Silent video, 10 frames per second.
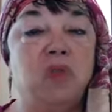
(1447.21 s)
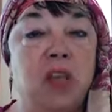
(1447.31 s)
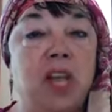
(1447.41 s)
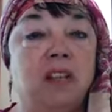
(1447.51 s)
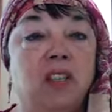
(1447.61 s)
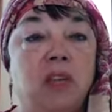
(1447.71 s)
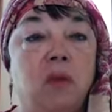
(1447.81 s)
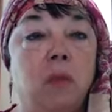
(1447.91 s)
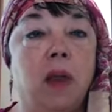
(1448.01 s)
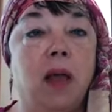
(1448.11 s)
Yes, he
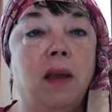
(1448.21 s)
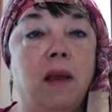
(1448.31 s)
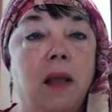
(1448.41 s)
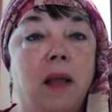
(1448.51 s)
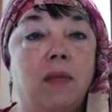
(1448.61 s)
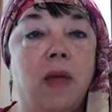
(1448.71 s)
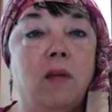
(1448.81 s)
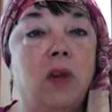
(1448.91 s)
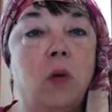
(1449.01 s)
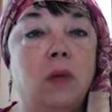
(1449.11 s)
replied, thou
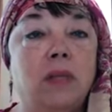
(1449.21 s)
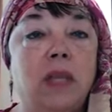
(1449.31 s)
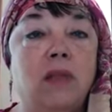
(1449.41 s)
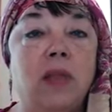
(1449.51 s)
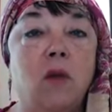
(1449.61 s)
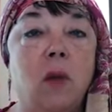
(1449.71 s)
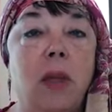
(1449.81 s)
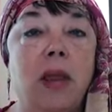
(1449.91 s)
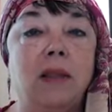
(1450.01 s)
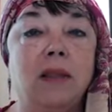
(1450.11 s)
knowest that there
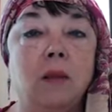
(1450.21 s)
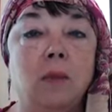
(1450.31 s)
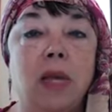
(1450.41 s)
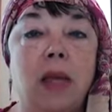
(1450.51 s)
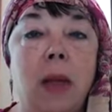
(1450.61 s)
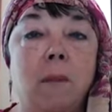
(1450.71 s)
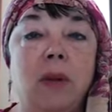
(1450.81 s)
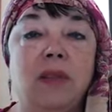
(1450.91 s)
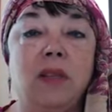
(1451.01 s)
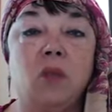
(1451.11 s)
remaineth to me
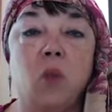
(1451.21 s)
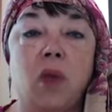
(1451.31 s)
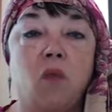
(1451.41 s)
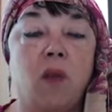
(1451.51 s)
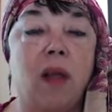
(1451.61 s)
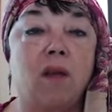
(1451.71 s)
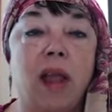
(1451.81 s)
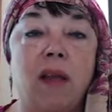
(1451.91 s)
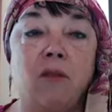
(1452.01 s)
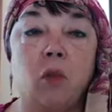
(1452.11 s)
but this one round,
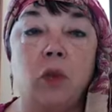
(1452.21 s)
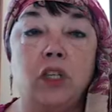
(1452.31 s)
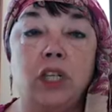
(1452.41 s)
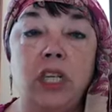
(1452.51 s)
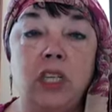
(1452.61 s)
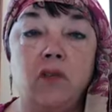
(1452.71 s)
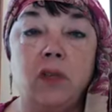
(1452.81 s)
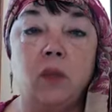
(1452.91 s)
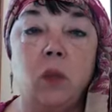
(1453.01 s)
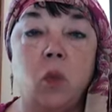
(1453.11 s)
after which each of
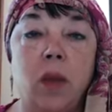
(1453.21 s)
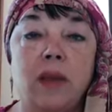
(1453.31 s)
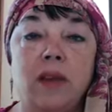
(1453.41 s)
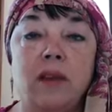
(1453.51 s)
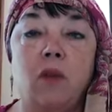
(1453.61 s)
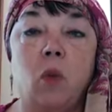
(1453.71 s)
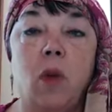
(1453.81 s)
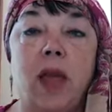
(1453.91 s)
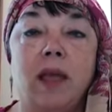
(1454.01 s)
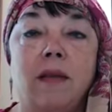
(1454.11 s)
us will wend a different
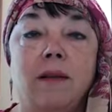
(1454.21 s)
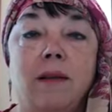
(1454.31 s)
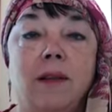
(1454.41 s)
way.